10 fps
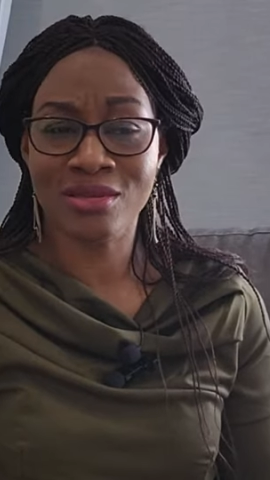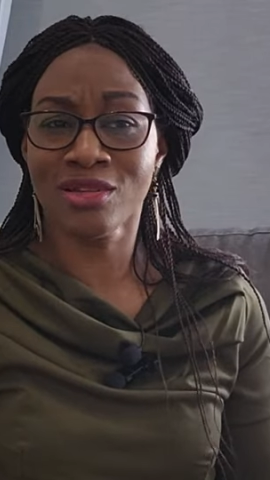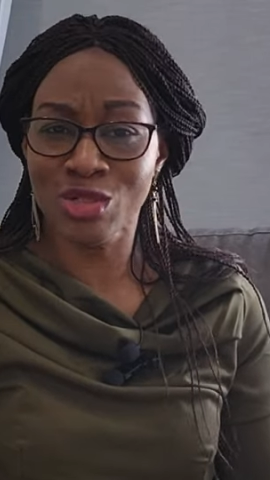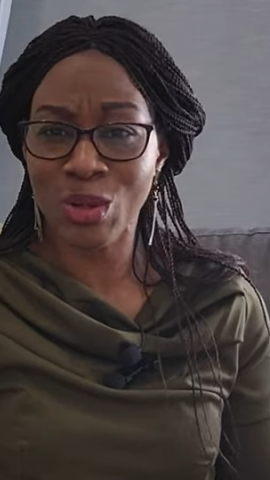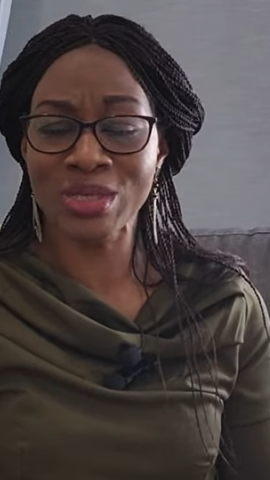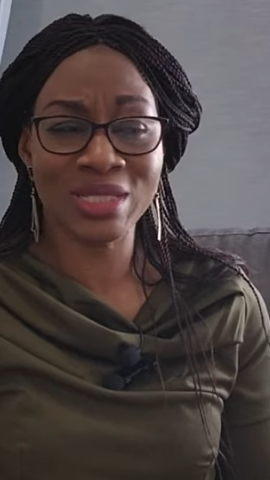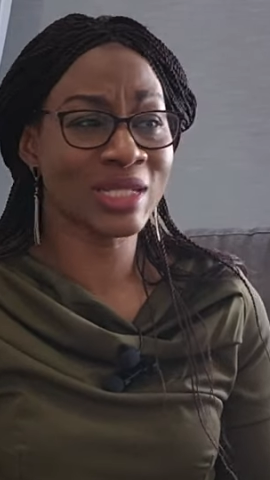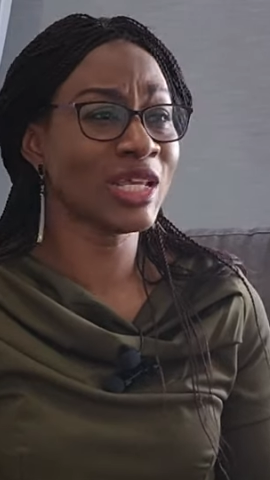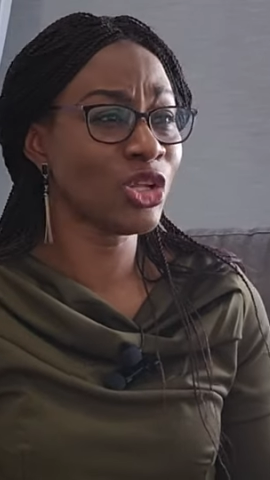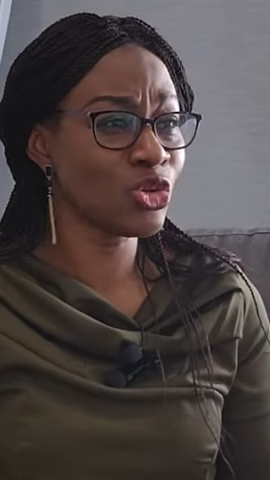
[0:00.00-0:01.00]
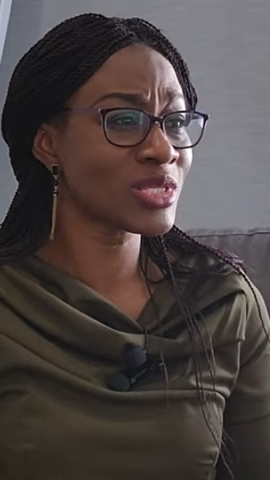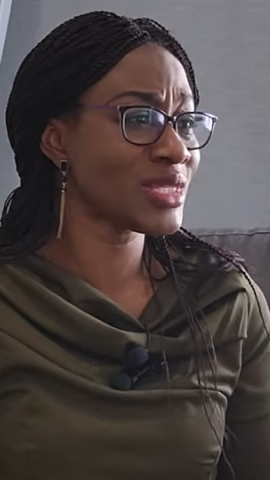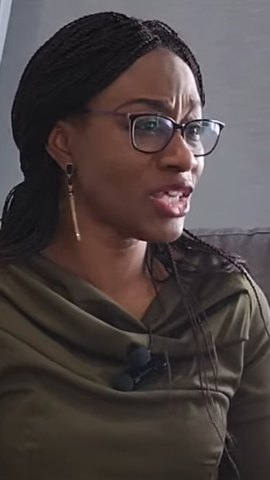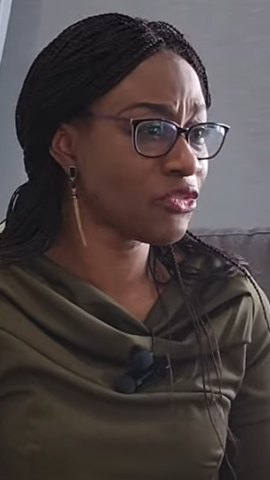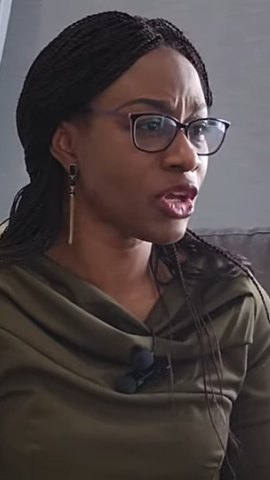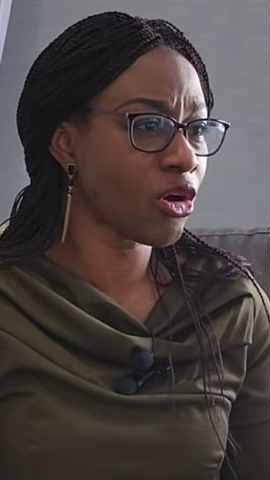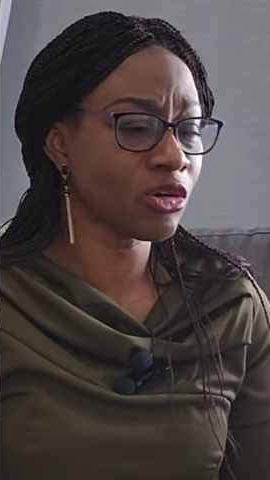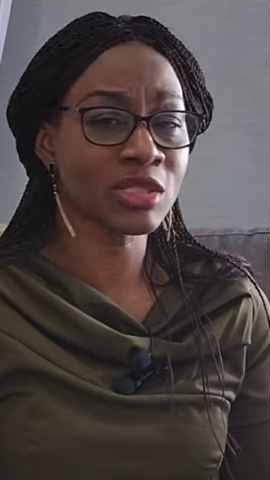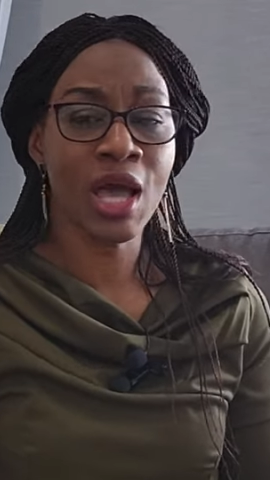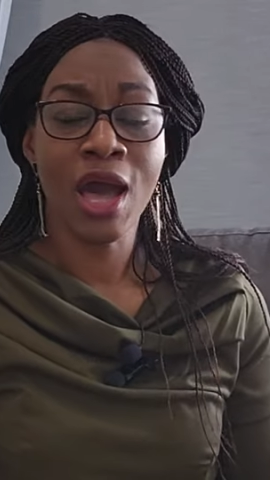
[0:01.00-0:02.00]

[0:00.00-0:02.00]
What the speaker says: daunting, it looks difficult,